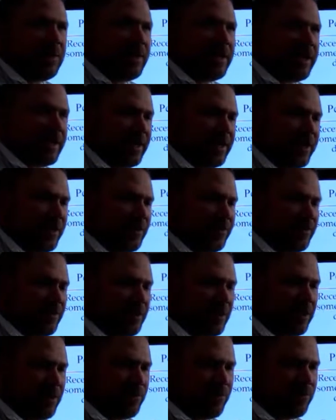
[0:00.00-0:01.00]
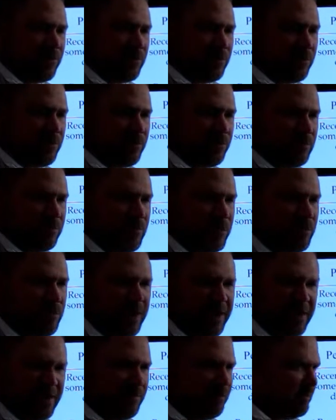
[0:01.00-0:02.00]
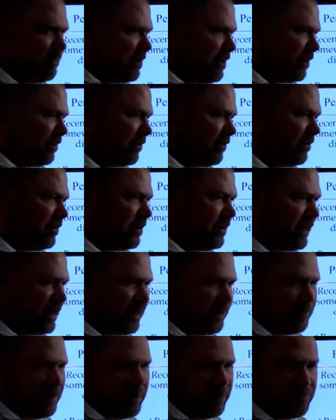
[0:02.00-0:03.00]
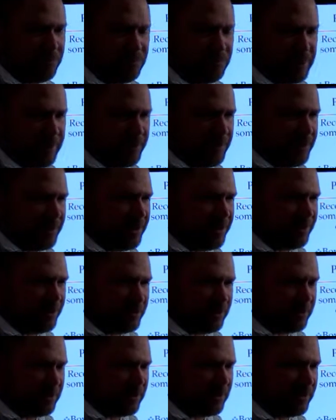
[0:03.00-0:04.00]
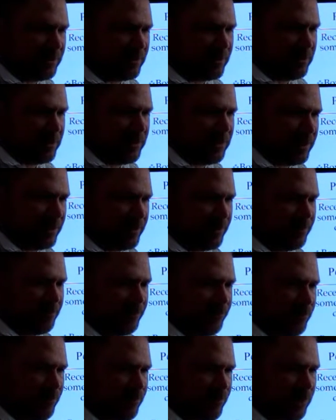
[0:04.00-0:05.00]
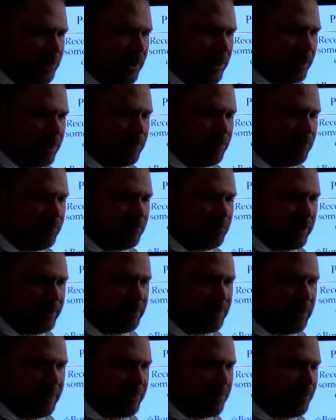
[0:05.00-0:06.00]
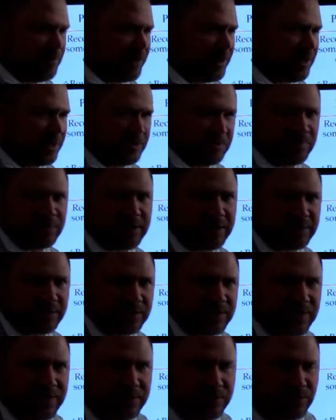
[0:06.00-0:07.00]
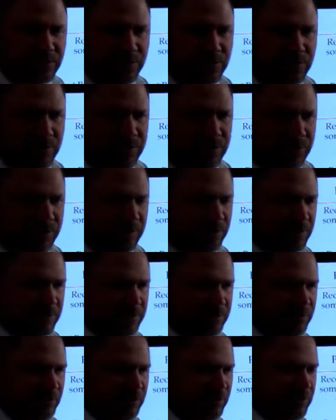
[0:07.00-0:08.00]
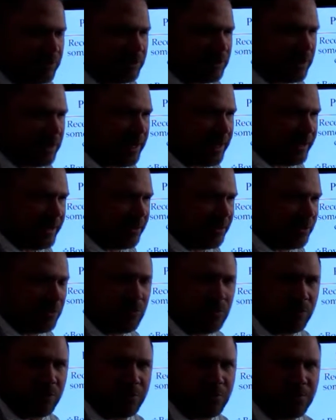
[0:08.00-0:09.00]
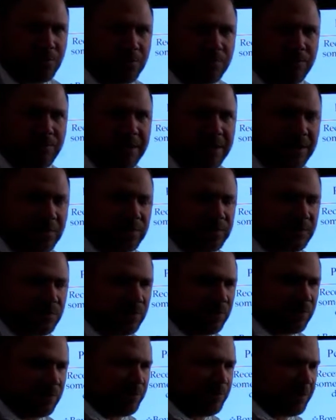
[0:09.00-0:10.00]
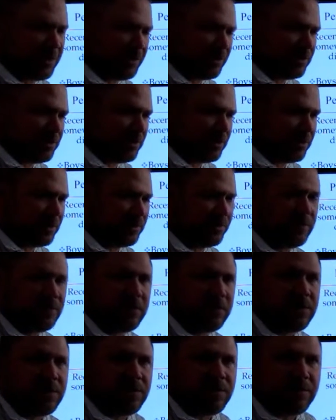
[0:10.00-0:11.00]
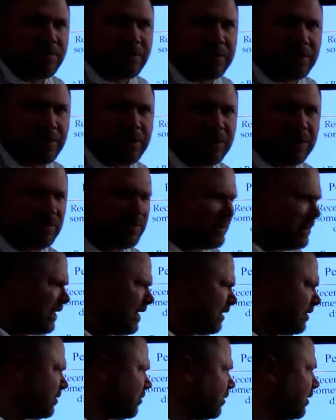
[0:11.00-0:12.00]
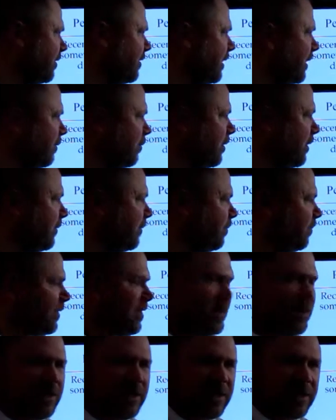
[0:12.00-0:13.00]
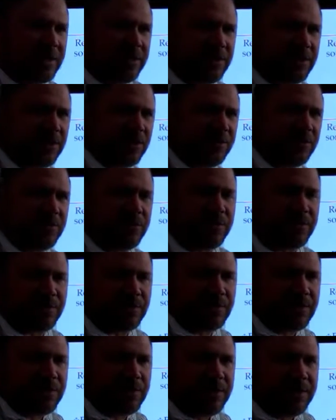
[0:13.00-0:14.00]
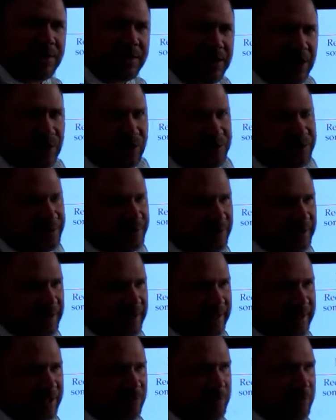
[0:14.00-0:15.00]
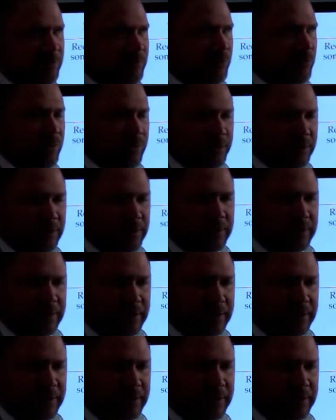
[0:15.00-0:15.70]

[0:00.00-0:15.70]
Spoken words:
And you might, think about maybe differences in, like maybe because of testosterone is a higher hormone in males compared to females and that sort of thing. But again, you could delve into that a little bit more.